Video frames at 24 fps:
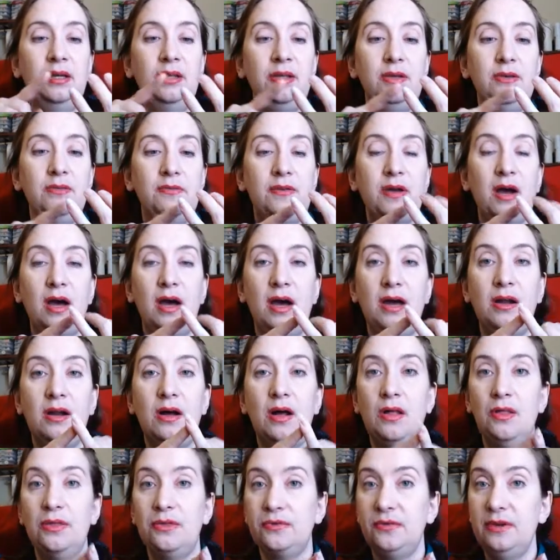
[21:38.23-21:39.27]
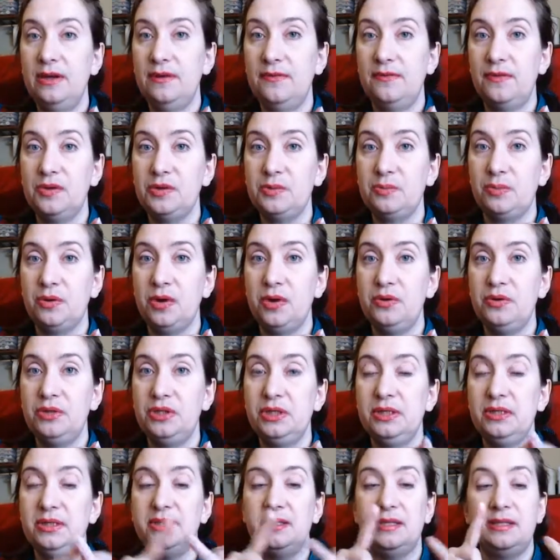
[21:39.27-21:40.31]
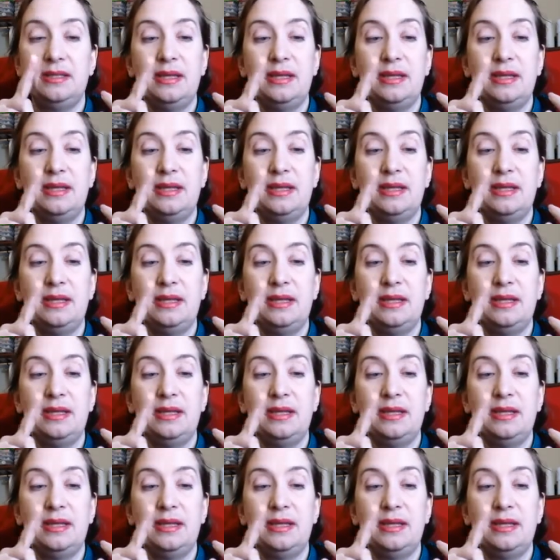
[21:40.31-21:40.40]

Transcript: You've got all three of those brooches.